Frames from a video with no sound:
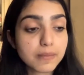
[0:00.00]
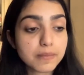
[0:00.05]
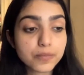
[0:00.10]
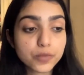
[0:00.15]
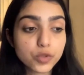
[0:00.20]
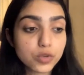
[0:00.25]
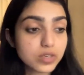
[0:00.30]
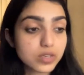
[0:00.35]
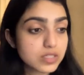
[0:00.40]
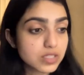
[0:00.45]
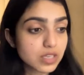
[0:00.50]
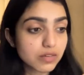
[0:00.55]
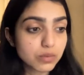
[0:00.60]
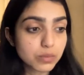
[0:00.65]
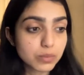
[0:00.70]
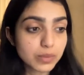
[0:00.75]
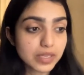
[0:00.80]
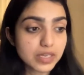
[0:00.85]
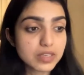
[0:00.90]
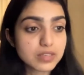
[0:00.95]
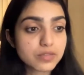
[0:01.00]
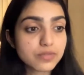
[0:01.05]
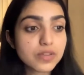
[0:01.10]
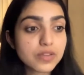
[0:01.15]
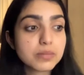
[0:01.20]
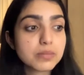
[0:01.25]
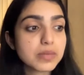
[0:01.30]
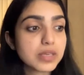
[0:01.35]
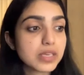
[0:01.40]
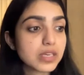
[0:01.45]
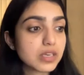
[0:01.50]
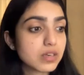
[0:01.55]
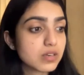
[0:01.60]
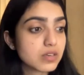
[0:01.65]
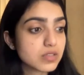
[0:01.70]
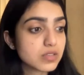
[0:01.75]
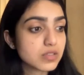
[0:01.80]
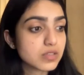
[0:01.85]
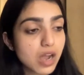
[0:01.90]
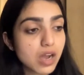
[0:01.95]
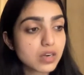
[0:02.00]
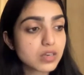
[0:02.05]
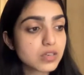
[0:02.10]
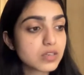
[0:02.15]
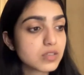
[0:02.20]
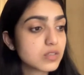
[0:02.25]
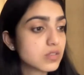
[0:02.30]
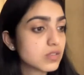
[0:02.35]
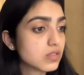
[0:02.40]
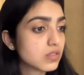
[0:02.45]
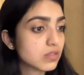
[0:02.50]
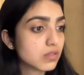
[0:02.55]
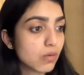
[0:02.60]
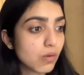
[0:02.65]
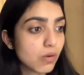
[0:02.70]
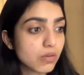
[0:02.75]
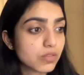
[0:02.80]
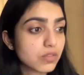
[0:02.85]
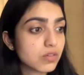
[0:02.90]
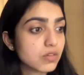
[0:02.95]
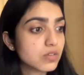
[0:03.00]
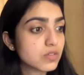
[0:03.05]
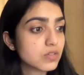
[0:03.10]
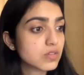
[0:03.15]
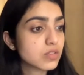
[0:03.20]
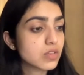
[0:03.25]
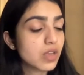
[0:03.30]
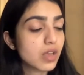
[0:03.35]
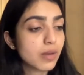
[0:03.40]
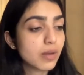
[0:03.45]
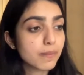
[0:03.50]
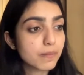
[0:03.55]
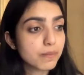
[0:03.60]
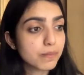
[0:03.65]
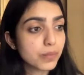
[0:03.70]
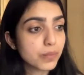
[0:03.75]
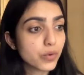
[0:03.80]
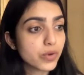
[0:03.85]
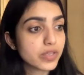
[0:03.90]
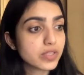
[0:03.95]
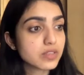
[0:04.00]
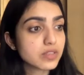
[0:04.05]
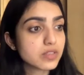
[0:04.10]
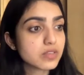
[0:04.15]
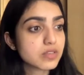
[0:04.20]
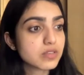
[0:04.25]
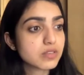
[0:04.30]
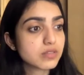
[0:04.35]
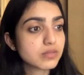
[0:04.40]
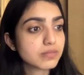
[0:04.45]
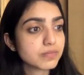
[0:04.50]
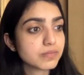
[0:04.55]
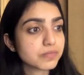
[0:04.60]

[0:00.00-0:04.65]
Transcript: You'll discover various filmmakers, artists, authors, poets.